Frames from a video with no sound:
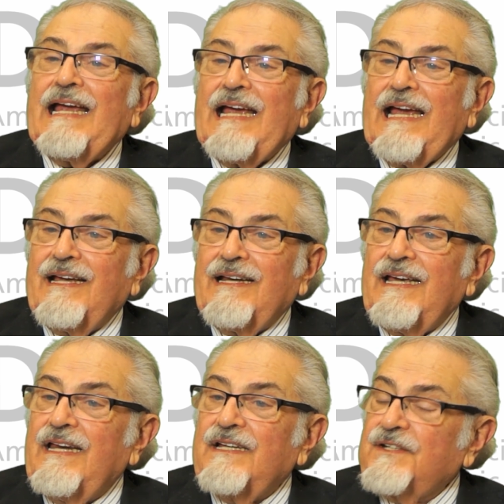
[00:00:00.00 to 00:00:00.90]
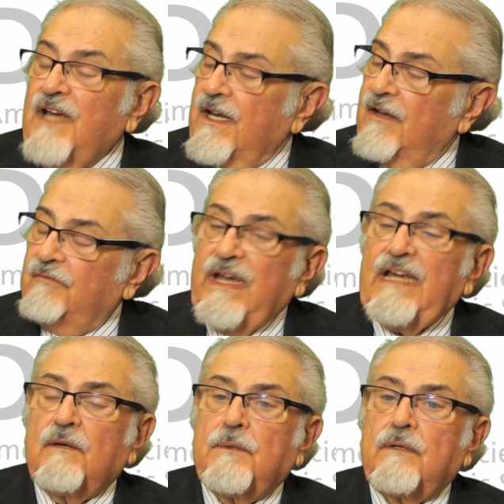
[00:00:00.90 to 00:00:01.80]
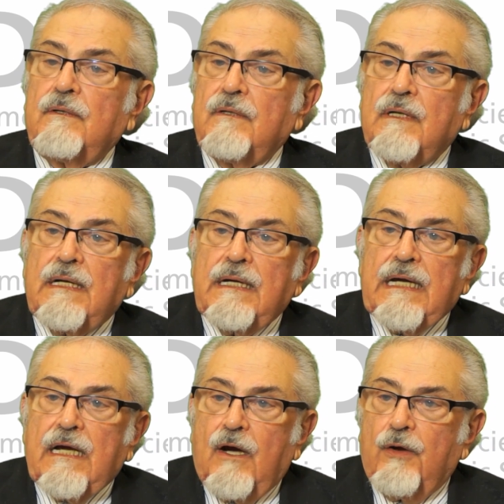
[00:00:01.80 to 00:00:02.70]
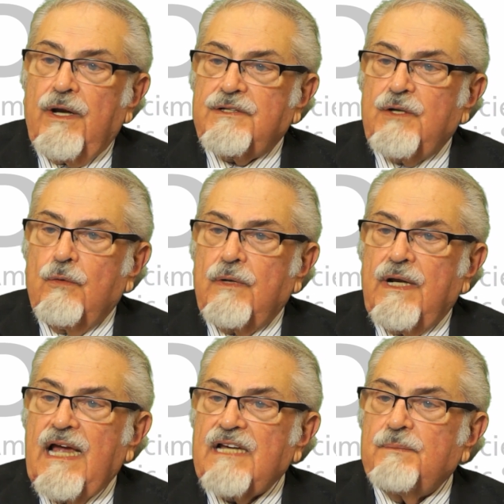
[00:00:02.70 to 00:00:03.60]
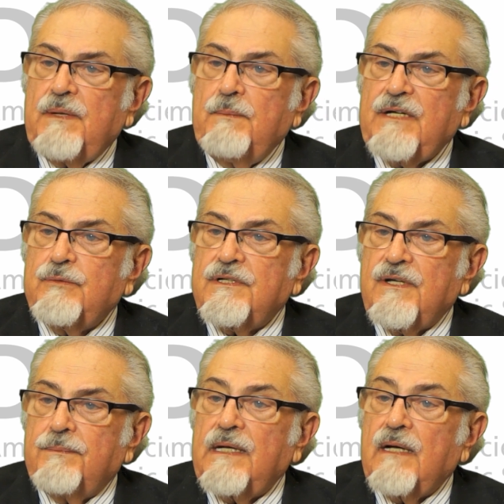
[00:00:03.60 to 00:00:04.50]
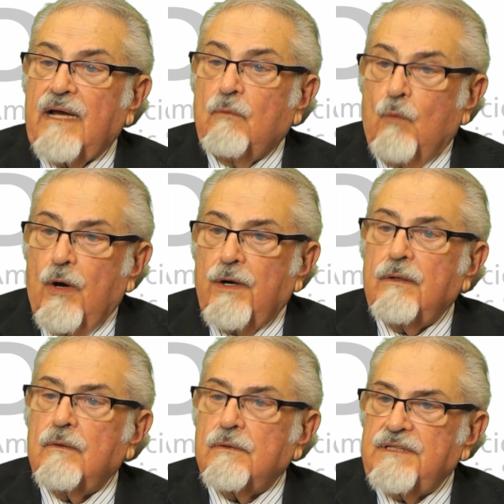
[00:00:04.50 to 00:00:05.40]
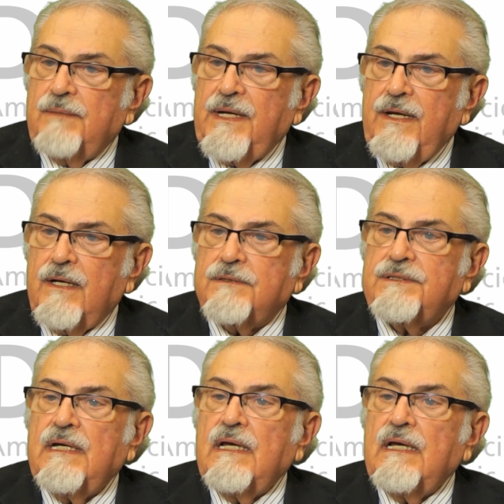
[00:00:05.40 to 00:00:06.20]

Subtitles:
And it is not available on its own. It has to be mixed with something like water or something else.